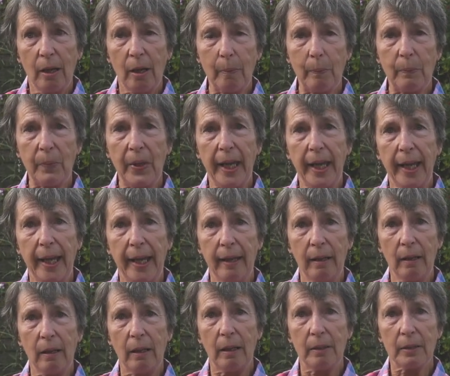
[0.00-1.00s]
up
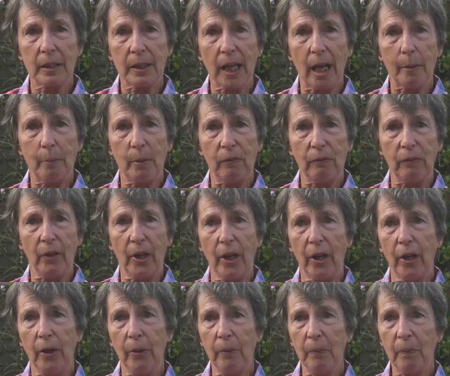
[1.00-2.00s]
there at Scapa
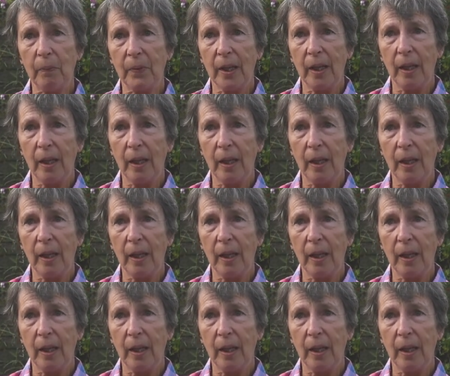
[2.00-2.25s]
Flow,